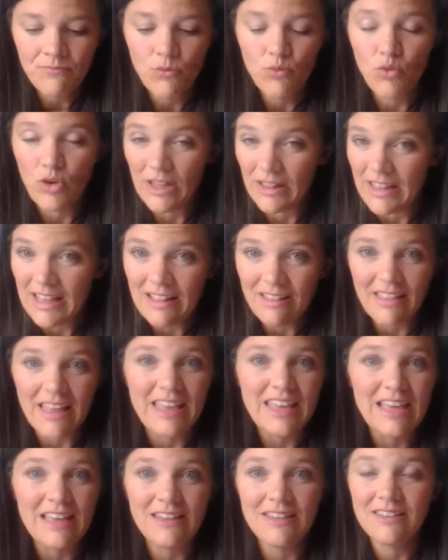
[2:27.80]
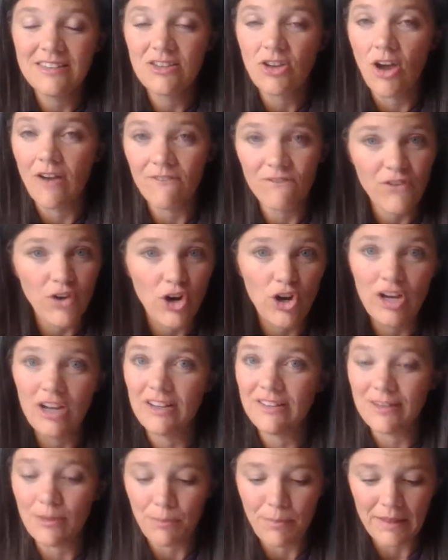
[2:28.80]
really like his comfort,
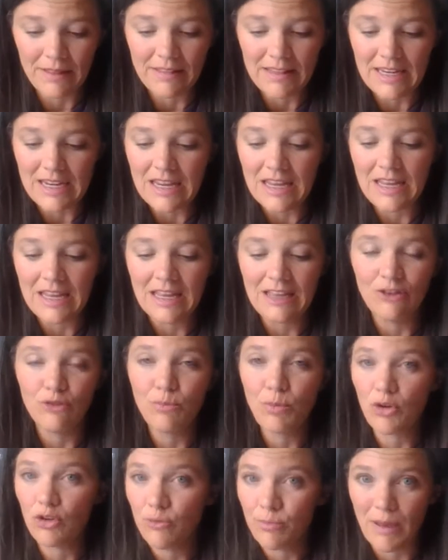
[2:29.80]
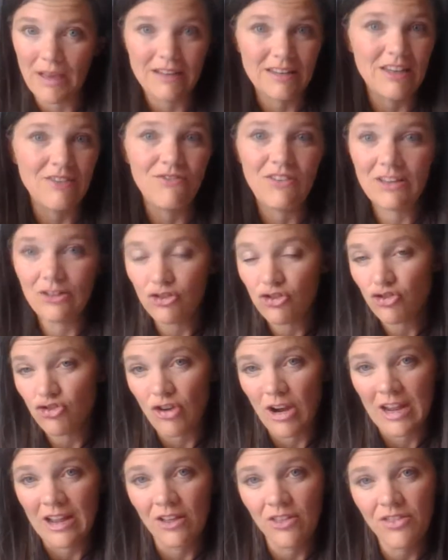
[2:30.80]
his ability, his perspective, his
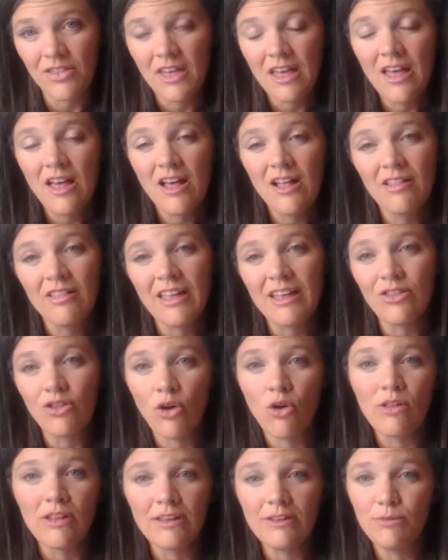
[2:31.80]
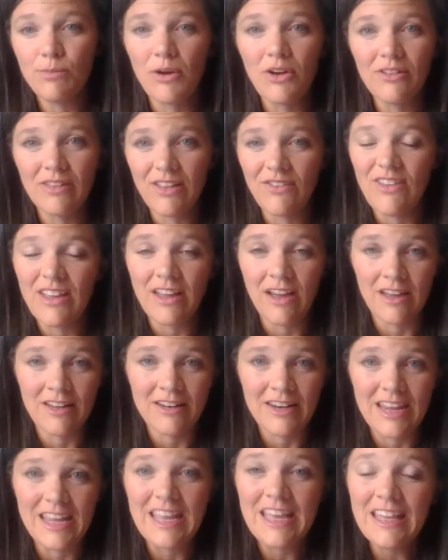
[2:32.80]
strength, like the Holy Spirit living on
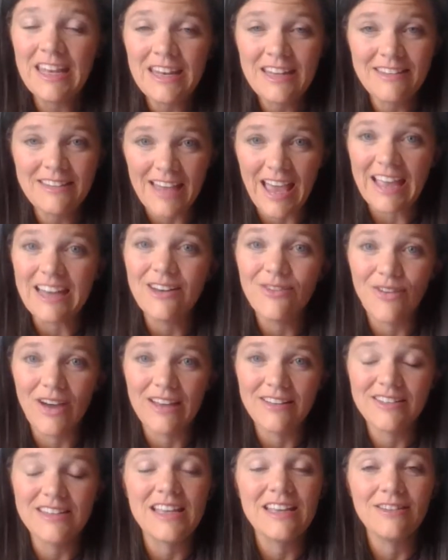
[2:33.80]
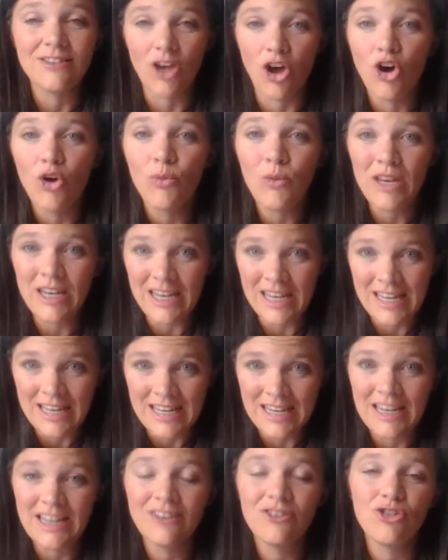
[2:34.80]
inside of us is all we
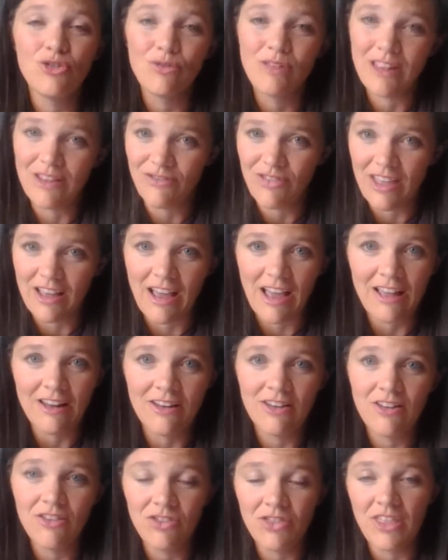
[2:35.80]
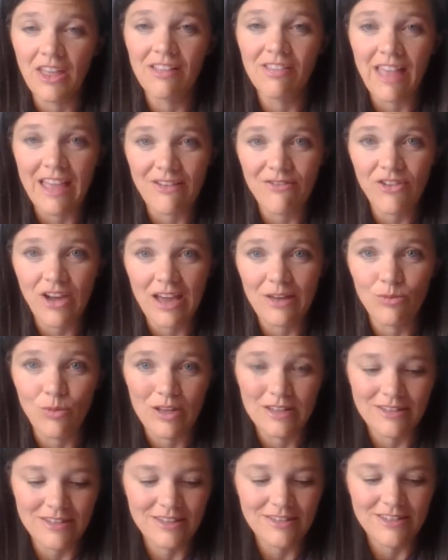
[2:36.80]
need to live the guide, the life God
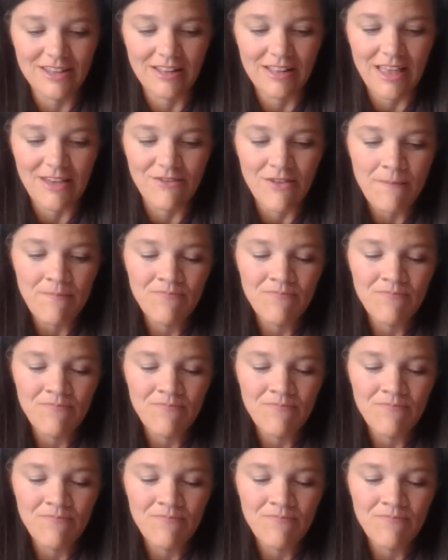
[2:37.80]
wants us to live.